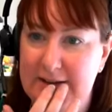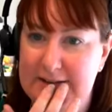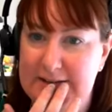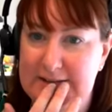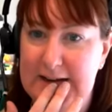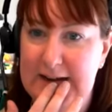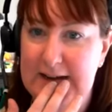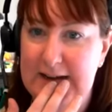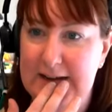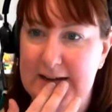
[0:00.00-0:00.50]
a
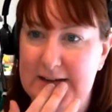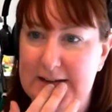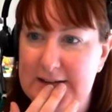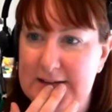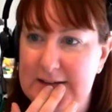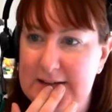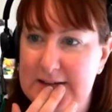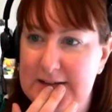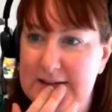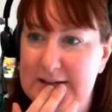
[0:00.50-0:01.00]
stand
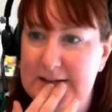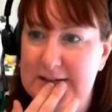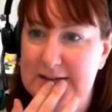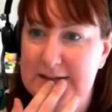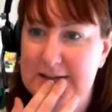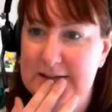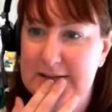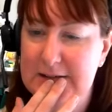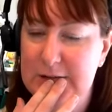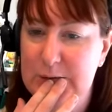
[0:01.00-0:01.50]
as
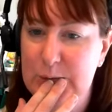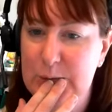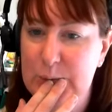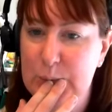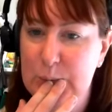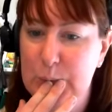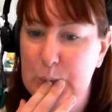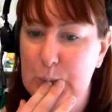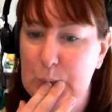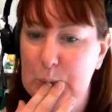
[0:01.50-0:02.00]
to
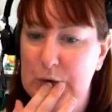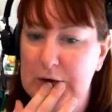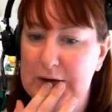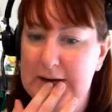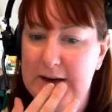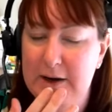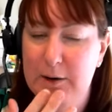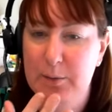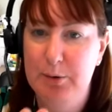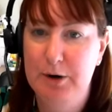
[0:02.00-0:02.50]
what
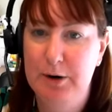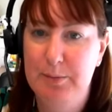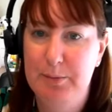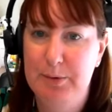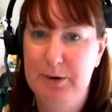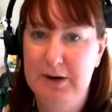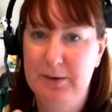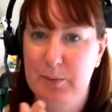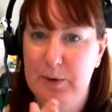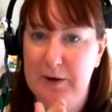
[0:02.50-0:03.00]

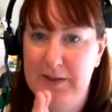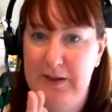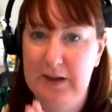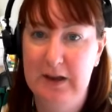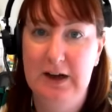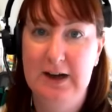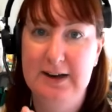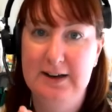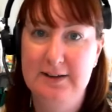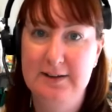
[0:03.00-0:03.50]
inappropriate, where the
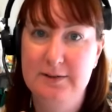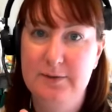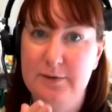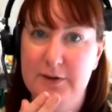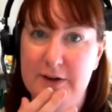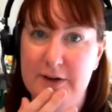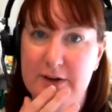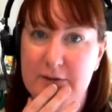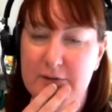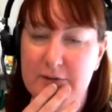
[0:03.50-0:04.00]
line is
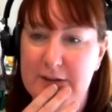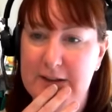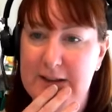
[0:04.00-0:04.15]
for